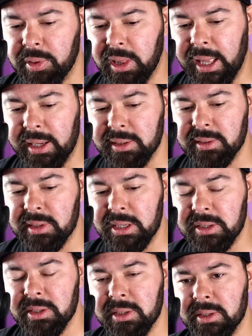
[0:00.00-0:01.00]
plays
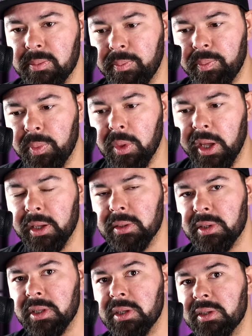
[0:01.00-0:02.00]
this
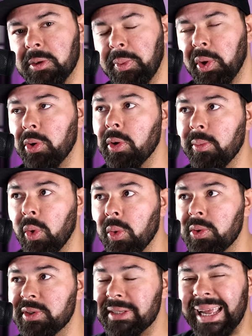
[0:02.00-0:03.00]
like to this superior
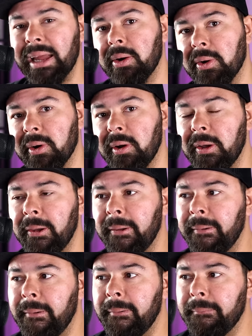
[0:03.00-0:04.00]
moral standard,
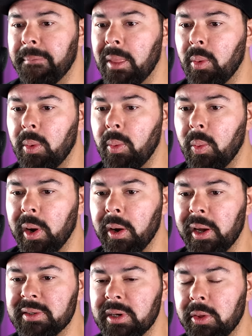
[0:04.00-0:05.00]

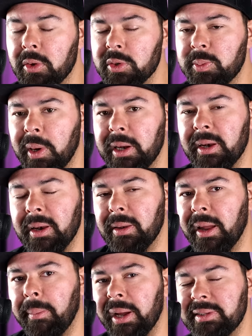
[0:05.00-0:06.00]
whereas others might,
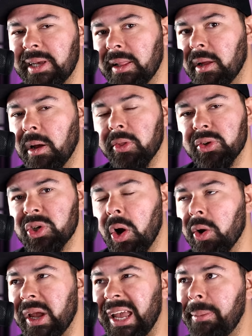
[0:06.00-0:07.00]
I'm not saying that others
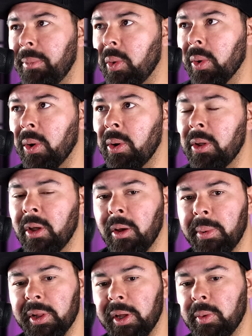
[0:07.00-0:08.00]
are immoral,
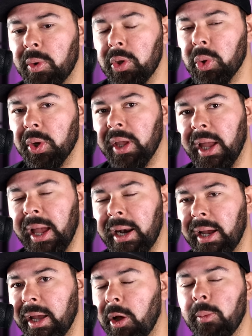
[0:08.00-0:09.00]
but like when you look at
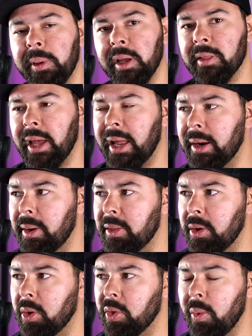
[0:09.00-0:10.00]
NIL being
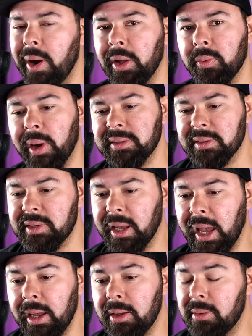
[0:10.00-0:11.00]
the Wild West, it's
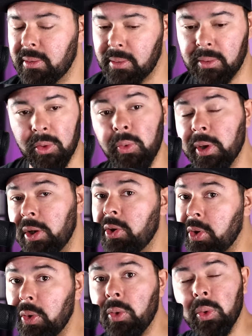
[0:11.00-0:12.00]
like, hey, you
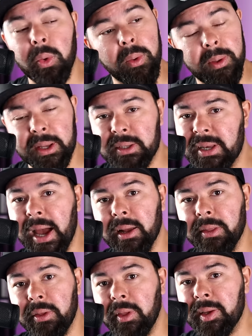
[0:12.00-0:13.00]
can do
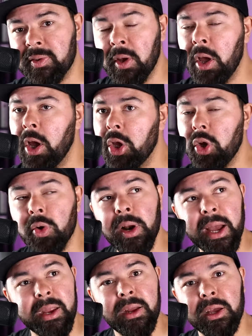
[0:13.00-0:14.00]
exactly this. You're
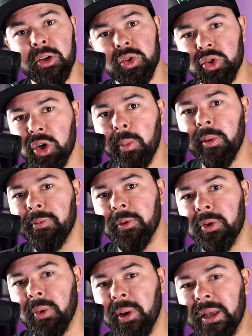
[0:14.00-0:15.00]
not going to get in trouble
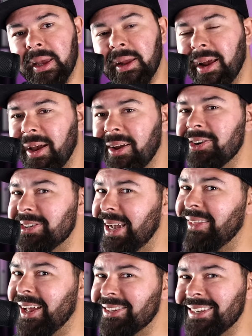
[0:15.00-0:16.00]
for doing it. And I
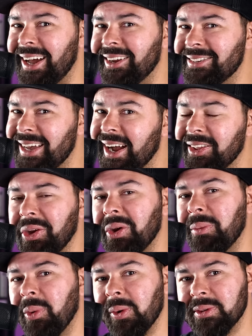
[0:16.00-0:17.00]
understand that's not exactly a
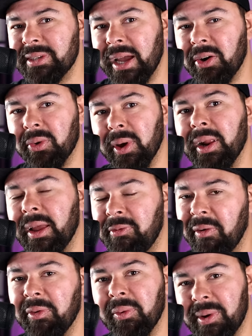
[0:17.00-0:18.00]
good moral standard, right?
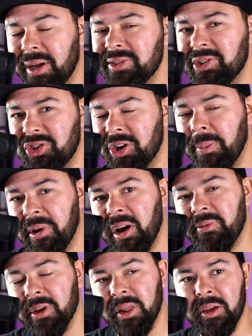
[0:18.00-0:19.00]
If everyone else is jumping
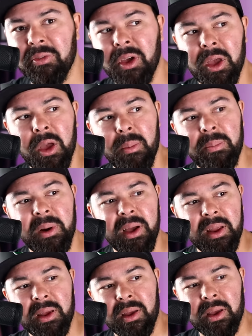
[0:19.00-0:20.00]
off a cliff,
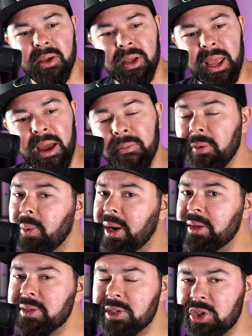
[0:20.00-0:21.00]
but
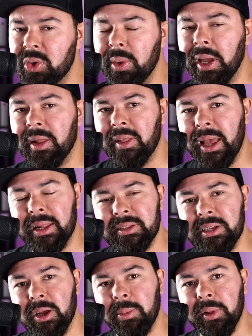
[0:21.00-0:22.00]
everyone else is doing it. The
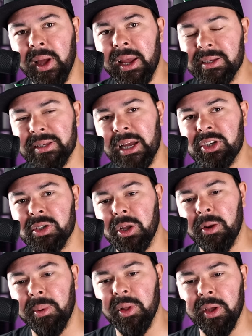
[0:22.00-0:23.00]
NCAA is not just
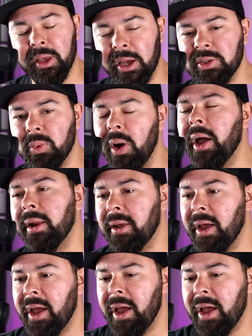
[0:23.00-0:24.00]
going to be like, guess what?